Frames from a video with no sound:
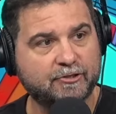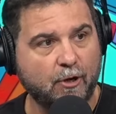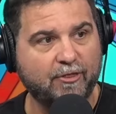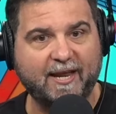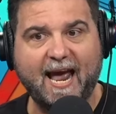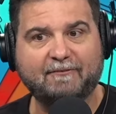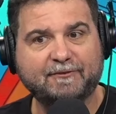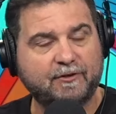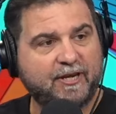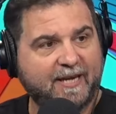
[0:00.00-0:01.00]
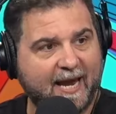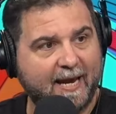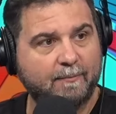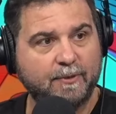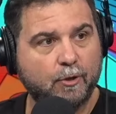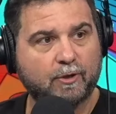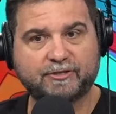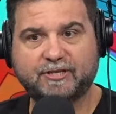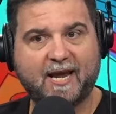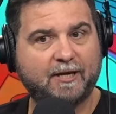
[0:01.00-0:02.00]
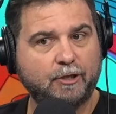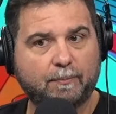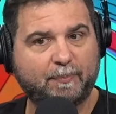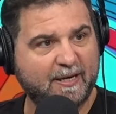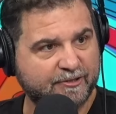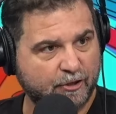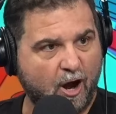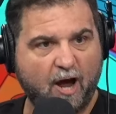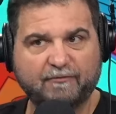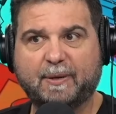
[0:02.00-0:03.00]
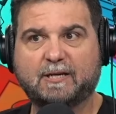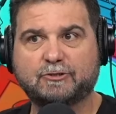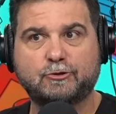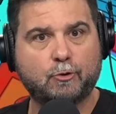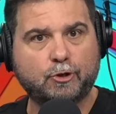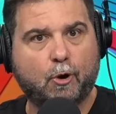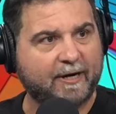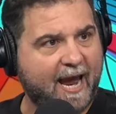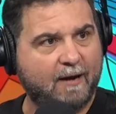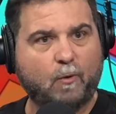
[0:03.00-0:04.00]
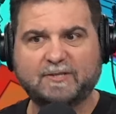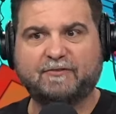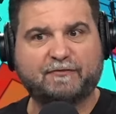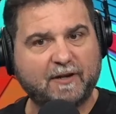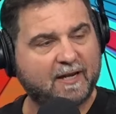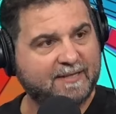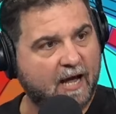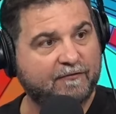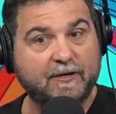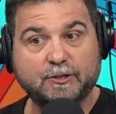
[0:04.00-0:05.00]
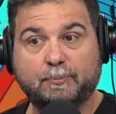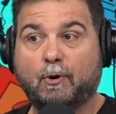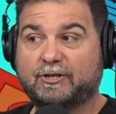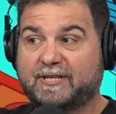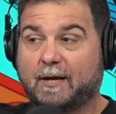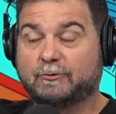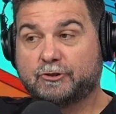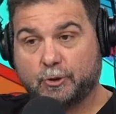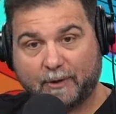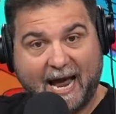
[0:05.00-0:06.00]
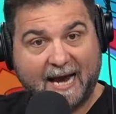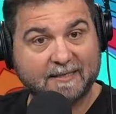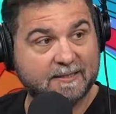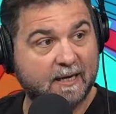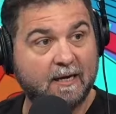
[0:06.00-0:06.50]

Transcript: so that after the game, you're saying you're pissed off because New York, hey, wasn't Philadelphia sports town. Stugotz,